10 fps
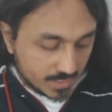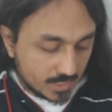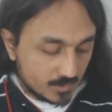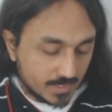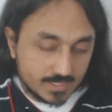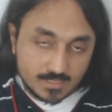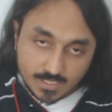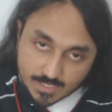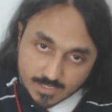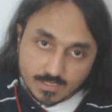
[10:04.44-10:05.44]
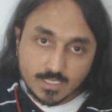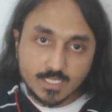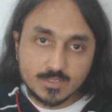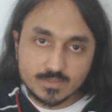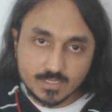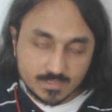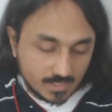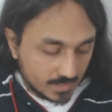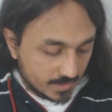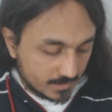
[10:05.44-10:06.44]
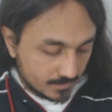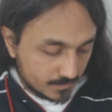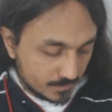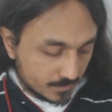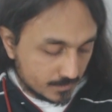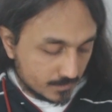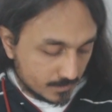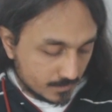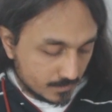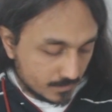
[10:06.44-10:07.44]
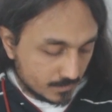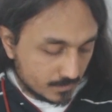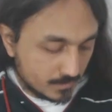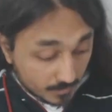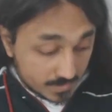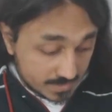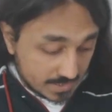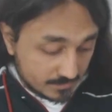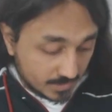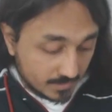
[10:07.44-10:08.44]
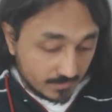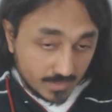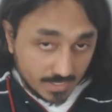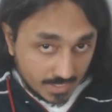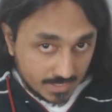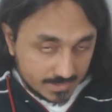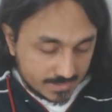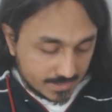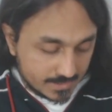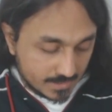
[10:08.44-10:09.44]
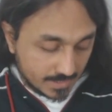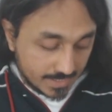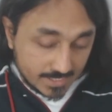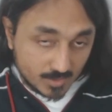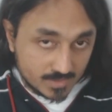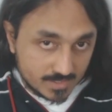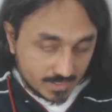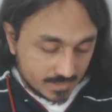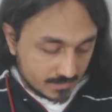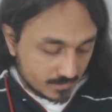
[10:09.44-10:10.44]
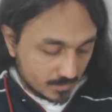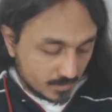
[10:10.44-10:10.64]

10 to 8 slide, 8 to 6 slide, 6 5 8 6 slide, hit on the 6,